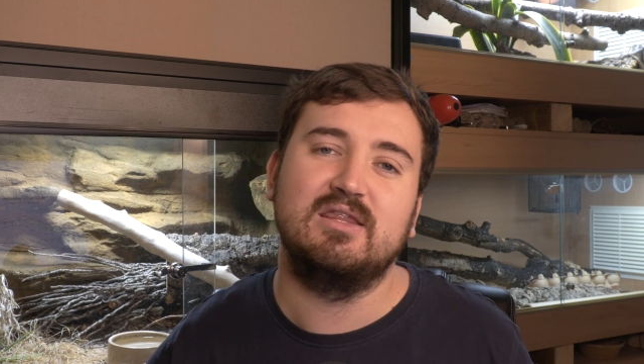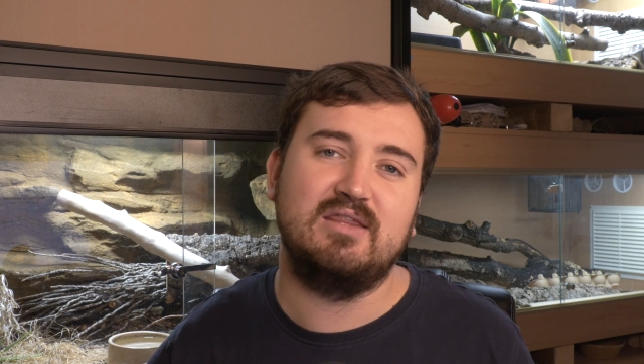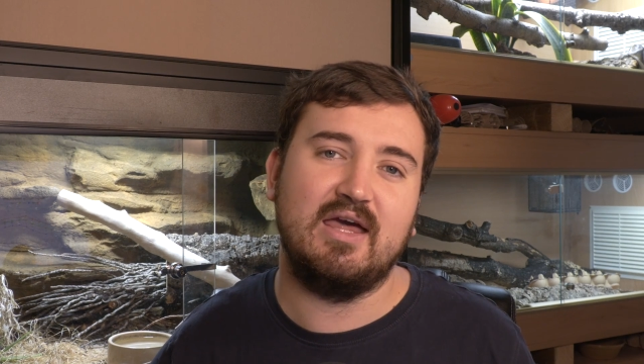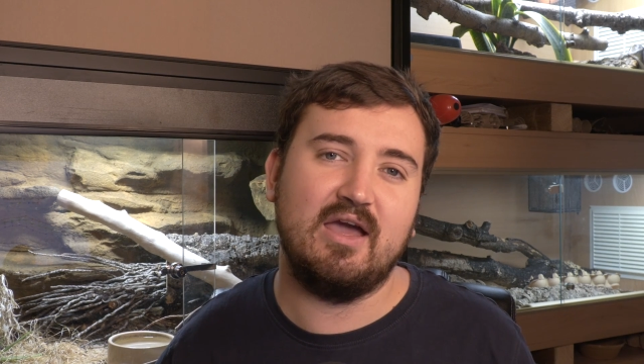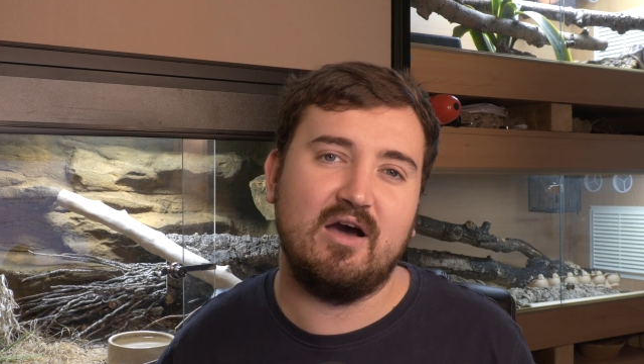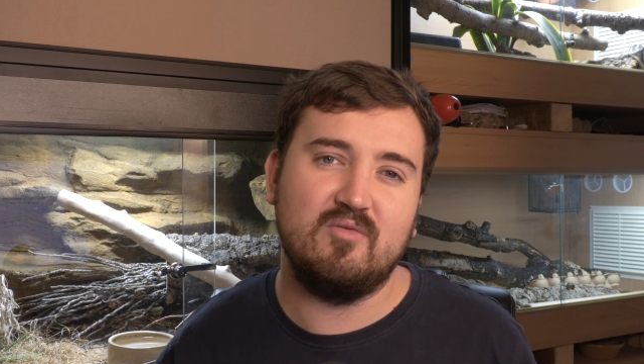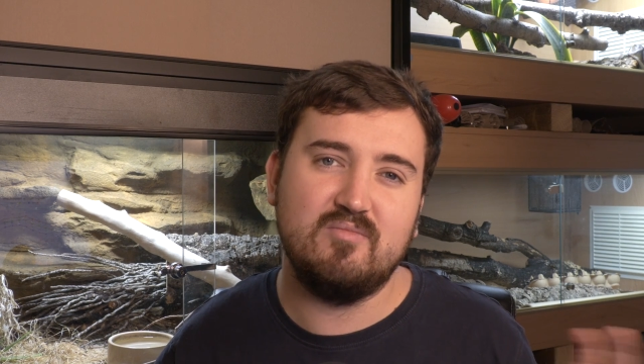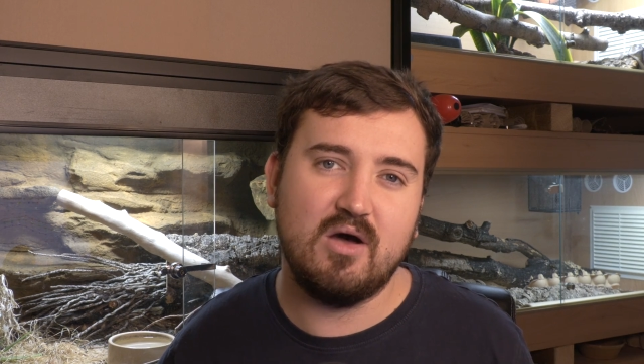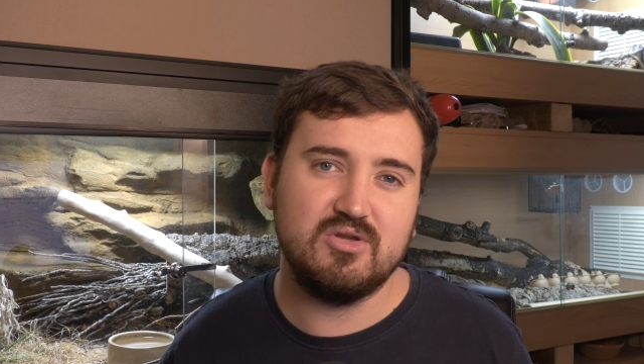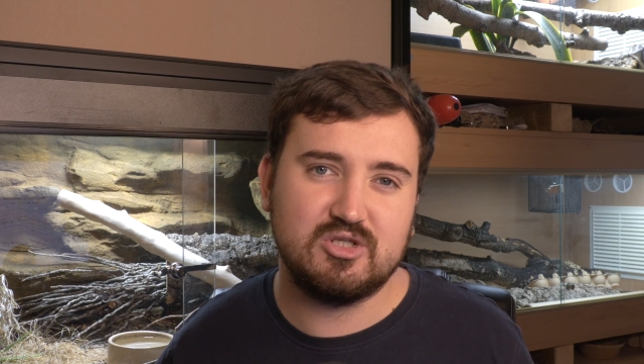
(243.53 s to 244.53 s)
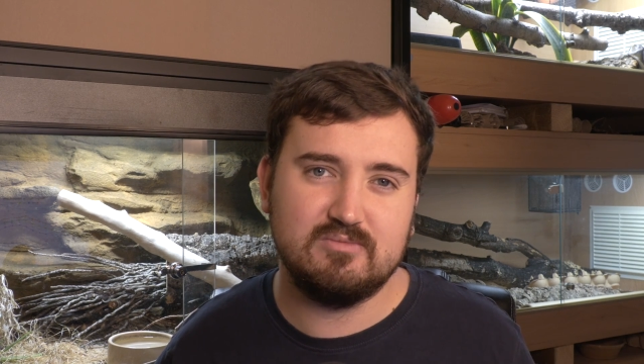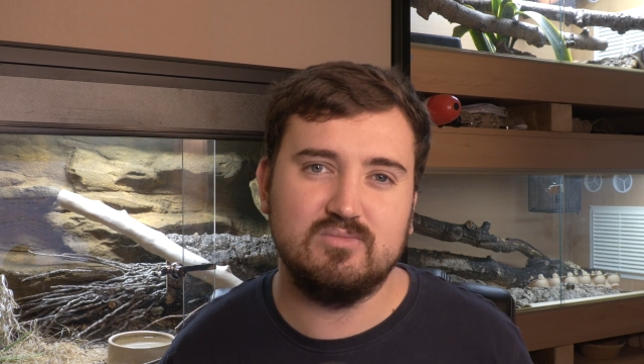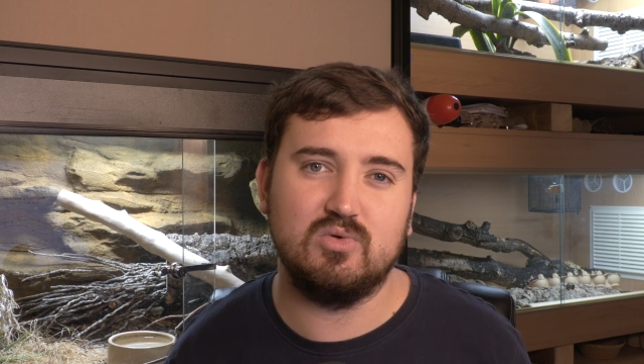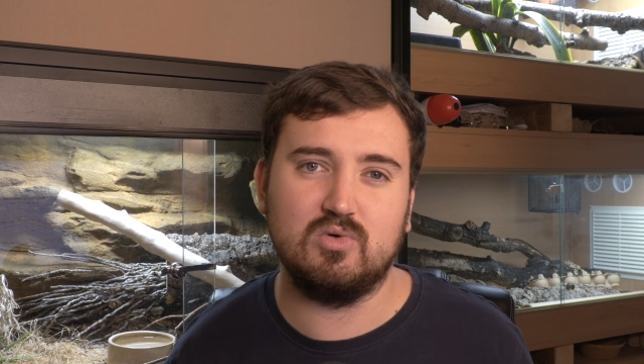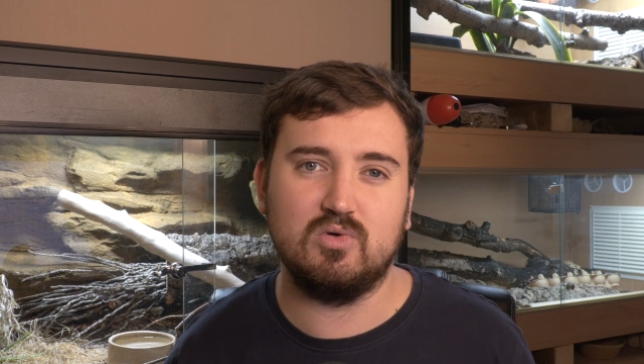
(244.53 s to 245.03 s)
They are much
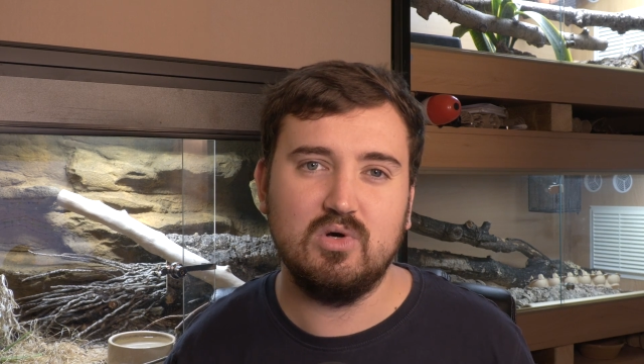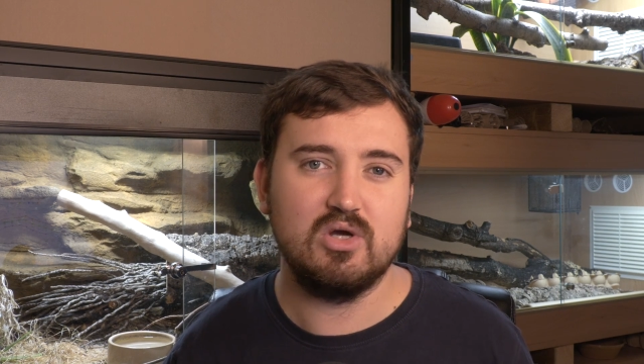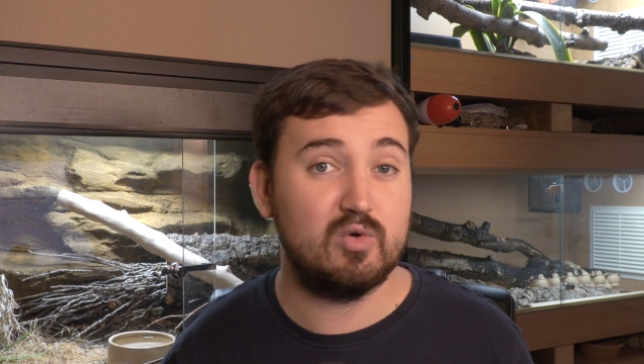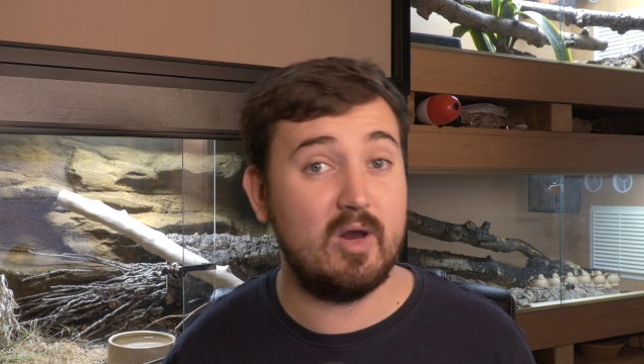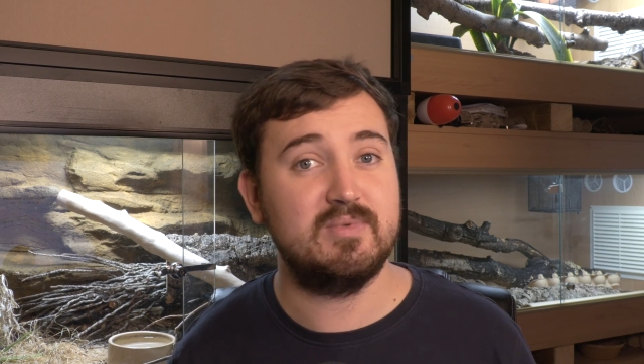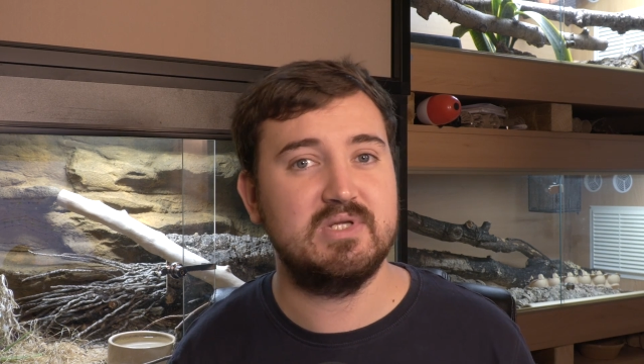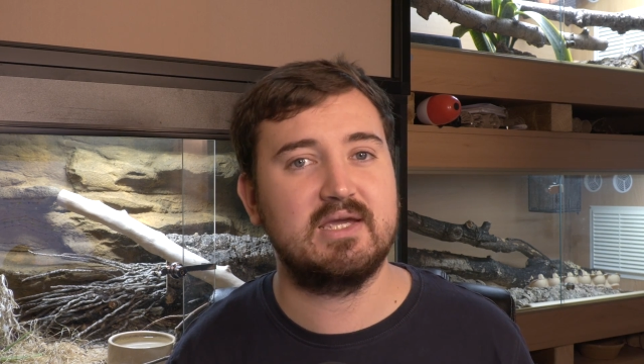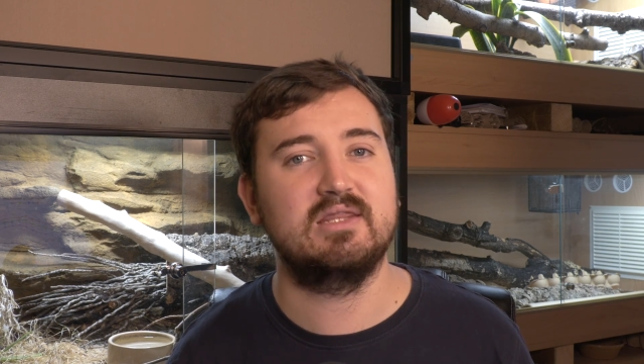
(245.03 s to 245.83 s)
more cryptic